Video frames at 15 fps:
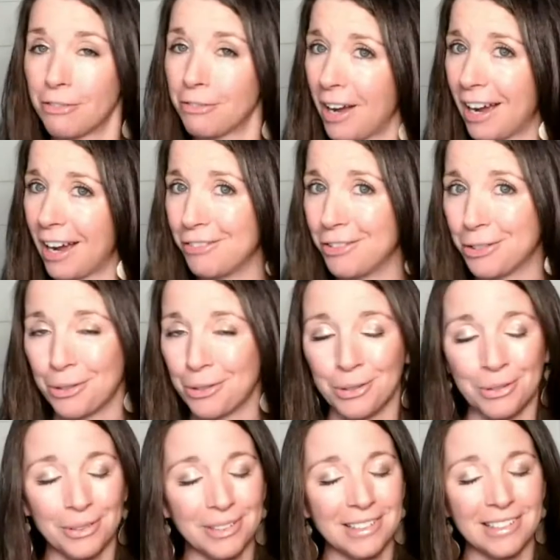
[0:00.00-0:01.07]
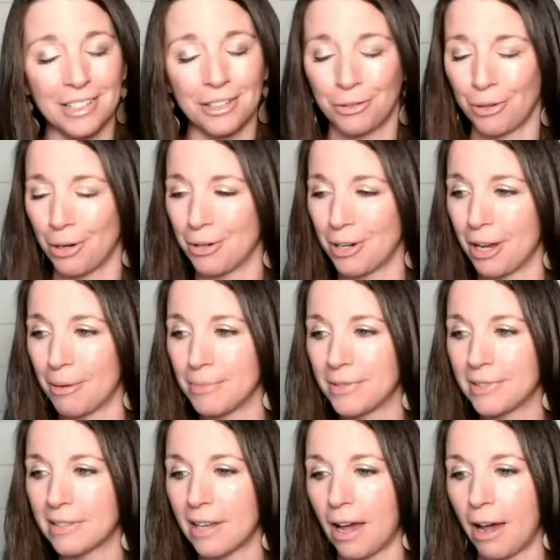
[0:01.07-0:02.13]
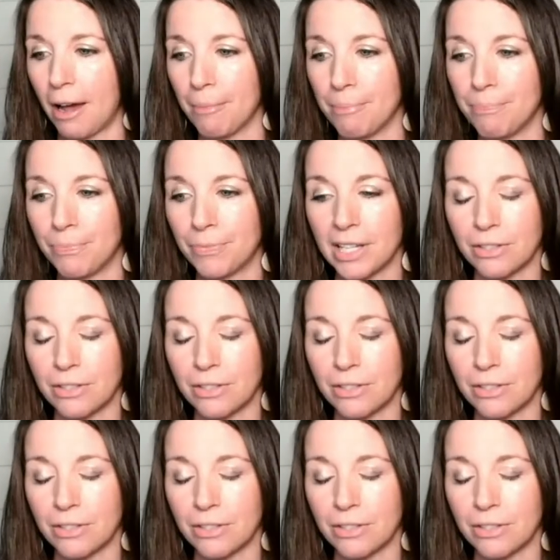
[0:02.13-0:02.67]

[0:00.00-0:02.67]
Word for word: five year olds and grown ups um,